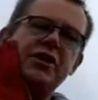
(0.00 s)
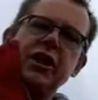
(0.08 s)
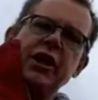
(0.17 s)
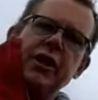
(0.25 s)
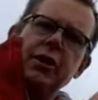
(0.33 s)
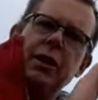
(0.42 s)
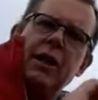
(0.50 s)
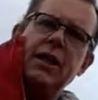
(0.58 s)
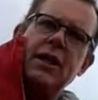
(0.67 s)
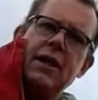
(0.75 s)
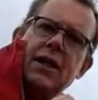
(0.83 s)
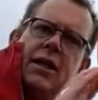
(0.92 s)
to do
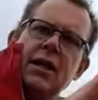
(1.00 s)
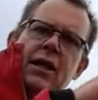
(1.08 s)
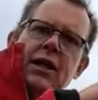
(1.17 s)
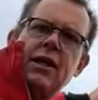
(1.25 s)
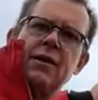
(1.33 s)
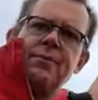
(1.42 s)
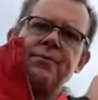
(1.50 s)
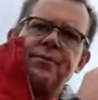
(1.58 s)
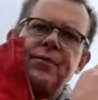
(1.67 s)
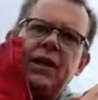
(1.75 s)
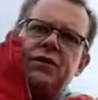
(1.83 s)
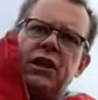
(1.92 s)

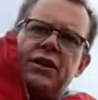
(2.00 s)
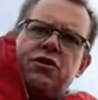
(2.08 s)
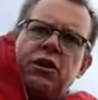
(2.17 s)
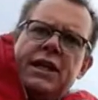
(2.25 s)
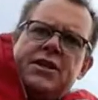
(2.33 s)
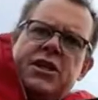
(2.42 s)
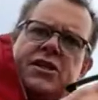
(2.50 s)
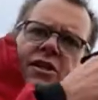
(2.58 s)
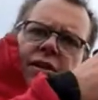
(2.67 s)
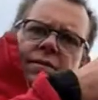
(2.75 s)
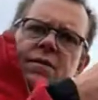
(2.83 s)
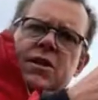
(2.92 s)
is literally
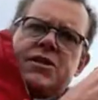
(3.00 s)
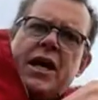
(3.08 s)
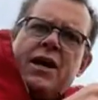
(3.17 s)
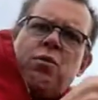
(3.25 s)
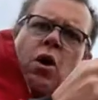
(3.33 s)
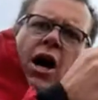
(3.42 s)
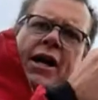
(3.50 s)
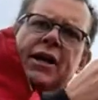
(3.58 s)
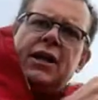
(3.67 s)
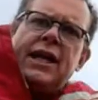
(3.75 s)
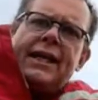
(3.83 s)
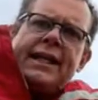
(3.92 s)
just unwind
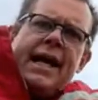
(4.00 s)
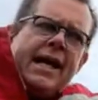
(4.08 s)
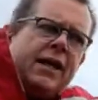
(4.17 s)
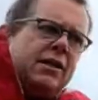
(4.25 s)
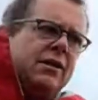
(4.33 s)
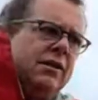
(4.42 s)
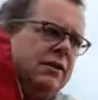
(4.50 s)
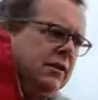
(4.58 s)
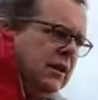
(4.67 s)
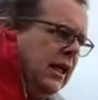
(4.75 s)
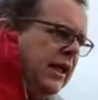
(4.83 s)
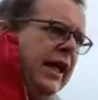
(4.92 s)
it like that
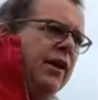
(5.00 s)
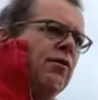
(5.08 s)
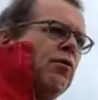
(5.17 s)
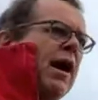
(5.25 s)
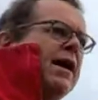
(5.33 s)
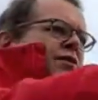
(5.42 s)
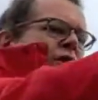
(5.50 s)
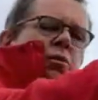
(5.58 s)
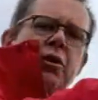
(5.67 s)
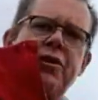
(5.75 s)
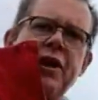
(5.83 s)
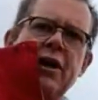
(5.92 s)
and then raise it
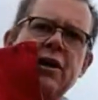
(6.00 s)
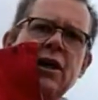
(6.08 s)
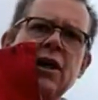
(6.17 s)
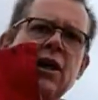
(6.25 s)
with the